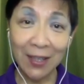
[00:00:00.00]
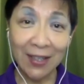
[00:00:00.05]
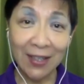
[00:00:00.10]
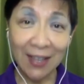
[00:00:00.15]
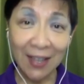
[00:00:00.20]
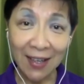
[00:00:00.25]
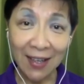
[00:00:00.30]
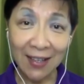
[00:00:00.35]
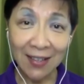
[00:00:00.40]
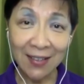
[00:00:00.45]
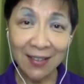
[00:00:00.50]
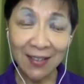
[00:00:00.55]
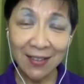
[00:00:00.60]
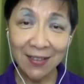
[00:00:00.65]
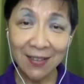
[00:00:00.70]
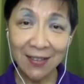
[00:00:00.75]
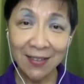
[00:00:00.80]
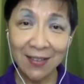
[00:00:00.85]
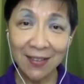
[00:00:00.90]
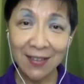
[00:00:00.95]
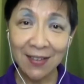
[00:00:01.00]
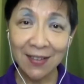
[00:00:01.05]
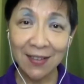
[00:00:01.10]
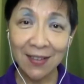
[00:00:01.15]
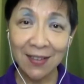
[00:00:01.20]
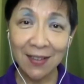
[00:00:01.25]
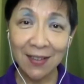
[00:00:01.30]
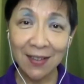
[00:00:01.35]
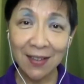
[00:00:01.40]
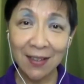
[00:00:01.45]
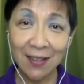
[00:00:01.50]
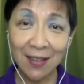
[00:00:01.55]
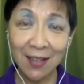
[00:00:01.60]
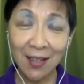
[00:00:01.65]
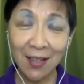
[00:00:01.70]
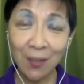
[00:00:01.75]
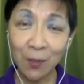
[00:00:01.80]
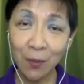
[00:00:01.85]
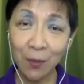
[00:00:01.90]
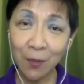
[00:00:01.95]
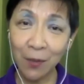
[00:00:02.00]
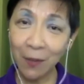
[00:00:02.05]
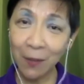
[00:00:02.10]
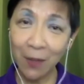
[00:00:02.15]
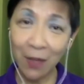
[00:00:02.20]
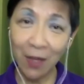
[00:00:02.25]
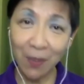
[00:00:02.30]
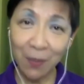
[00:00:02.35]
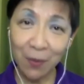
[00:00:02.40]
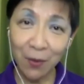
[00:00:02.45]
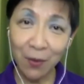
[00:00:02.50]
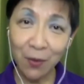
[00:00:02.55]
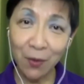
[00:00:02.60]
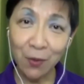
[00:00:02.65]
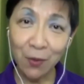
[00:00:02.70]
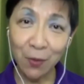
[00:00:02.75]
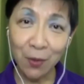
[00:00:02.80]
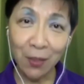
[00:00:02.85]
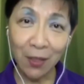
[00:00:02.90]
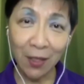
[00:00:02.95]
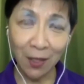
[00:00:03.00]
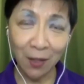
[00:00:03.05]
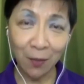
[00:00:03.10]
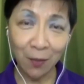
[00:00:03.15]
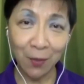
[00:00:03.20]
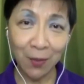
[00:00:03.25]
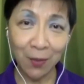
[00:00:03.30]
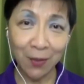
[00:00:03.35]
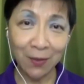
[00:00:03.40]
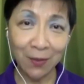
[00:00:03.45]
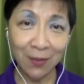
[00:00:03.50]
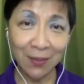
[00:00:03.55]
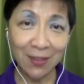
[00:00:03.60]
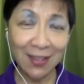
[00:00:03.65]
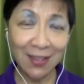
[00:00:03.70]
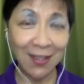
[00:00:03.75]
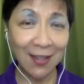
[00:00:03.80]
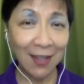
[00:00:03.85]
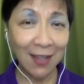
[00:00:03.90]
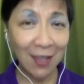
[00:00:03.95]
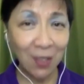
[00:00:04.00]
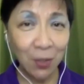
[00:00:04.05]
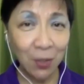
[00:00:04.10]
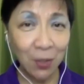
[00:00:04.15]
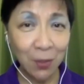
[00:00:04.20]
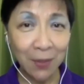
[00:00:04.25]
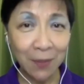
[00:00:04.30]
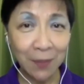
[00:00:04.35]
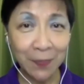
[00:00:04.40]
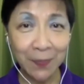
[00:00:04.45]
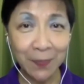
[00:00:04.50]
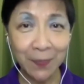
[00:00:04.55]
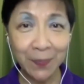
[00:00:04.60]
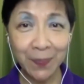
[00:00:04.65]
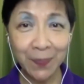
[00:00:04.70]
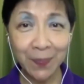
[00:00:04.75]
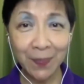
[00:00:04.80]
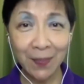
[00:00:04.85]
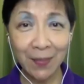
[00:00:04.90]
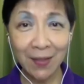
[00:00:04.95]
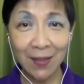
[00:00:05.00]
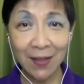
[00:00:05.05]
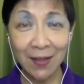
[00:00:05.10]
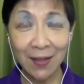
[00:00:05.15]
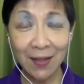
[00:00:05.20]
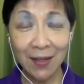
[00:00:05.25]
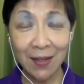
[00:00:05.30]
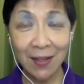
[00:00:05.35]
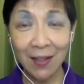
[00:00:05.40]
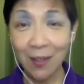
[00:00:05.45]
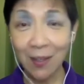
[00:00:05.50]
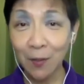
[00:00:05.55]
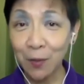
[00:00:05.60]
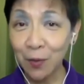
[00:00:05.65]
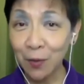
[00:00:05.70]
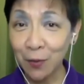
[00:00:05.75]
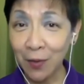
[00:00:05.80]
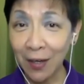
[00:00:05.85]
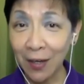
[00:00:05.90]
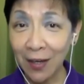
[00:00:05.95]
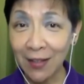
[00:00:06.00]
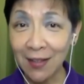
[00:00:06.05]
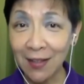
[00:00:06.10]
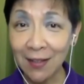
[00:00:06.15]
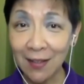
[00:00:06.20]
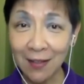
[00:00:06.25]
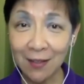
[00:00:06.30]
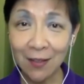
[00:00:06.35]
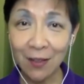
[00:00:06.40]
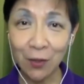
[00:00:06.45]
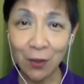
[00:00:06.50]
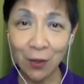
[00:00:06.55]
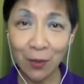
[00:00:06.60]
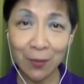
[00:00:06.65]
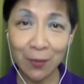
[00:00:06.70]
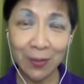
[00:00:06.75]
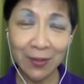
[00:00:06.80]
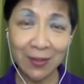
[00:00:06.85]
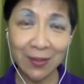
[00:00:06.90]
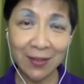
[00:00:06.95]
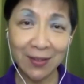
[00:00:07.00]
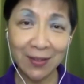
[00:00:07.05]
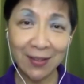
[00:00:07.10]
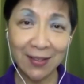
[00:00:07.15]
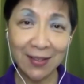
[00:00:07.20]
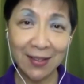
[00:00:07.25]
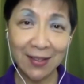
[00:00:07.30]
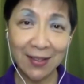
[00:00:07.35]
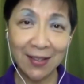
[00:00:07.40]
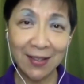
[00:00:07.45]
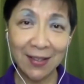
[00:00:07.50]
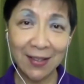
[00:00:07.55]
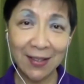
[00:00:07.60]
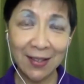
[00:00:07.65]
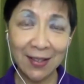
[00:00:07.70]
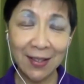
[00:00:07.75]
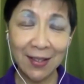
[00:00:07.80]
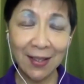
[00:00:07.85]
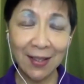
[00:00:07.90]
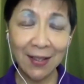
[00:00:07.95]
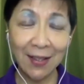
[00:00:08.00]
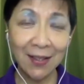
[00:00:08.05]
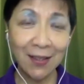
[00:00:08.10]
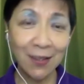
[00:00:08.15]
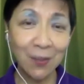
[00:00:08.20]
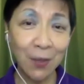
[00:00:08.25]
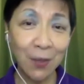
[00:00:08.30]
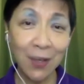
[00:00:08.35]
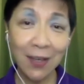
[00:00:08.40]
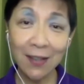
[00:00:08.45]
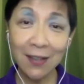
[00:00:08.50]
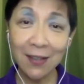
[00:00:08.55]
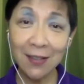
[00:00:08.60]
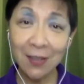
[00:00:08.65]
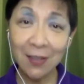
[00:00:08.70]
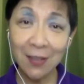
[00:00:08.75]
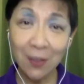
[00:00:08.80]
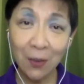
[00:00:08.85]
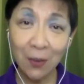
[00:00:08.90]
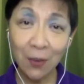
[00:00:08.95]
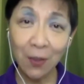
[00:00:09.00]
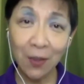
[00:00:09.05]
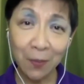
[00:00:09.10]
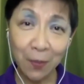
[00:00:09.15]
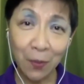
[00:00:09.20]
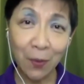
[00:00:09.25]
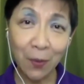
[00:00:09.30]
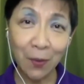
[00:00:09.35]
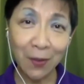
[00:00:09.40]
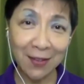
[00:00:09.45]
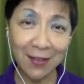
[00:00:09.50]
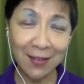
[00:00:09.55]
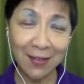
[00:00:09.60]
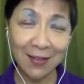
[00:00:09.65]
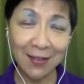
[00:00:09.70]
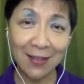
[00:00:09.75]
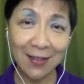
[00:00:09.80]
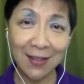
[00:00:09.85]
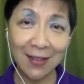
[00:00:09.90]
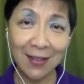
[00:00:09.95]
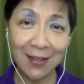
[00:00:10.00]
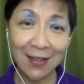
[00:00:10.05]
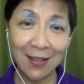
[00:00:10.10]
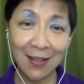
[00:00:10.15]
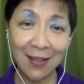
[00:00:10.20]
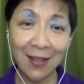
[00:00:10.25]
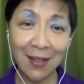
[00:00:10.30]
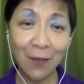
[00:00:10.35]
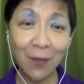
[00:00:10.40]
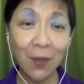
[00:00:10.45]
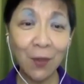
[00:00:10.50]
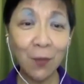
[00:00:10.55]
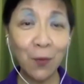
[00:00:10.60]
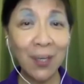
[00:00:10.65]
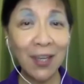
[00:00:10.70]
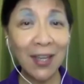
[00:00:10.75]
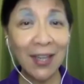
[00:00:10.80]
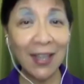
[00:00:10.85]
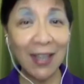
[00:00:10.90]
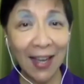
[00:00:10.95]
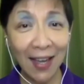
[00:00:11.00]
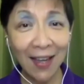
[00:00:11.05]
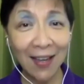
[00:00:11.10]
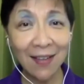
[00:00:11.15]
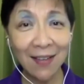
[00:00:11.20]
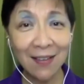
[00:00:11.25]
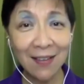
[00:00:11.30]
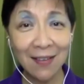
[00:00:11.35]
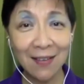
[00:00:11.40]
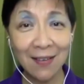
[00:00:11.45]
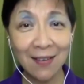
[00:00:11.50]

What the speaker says: kind, there will be people who will help you, connect you up, and help you find another job. And that's why it's so important that when we can,